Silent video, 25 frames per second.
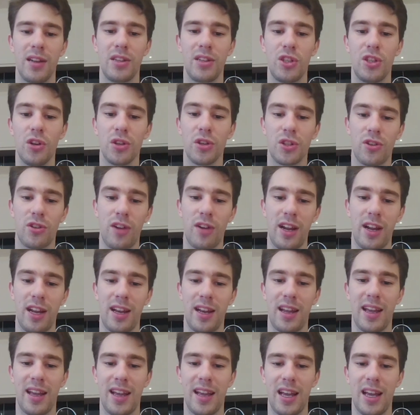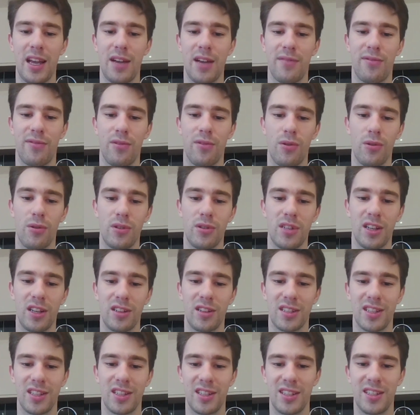Josh Green here for
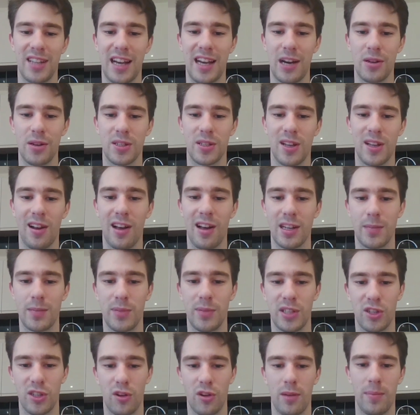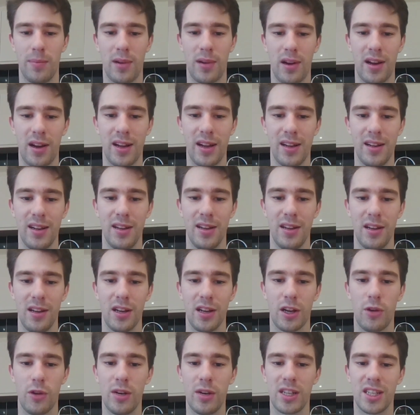Tungsten Tales. Delighted to be joined by
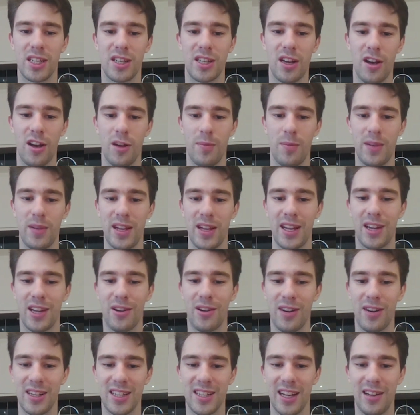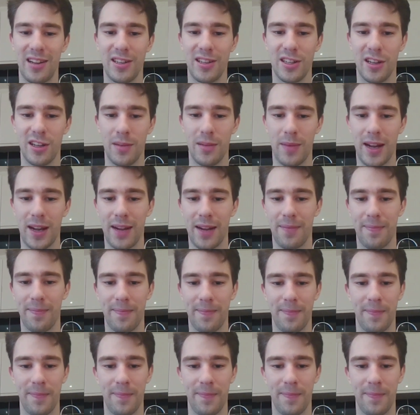Chris Dobey. Chris, how you doing, mate?